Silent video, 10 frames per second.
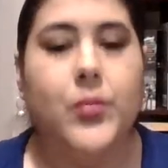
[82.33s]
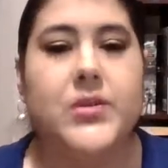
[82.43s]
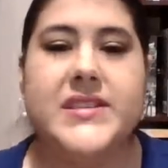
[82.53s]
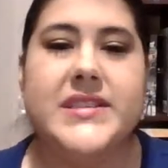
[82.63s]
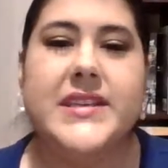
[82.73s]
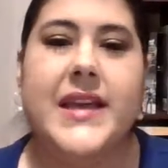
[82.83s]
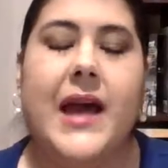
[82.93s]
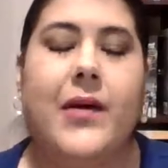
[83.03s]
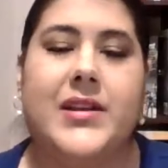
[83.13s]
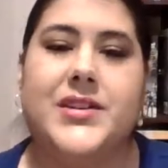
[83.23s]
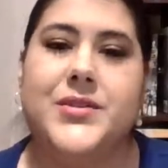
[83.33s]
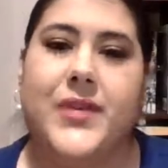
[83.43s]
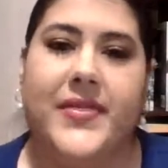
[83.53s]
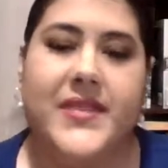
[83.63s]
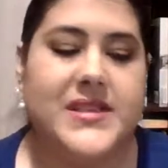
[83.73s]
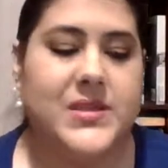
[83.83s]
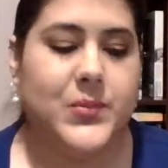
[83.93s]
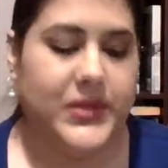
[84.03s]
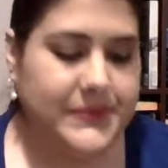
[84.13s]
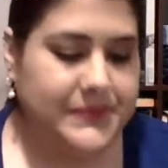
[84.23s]
we'll see how I do on this
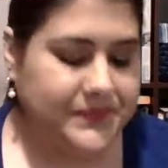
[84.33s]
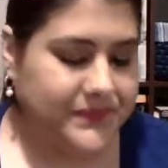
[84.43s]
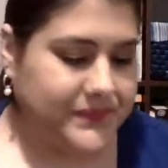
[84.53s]
one.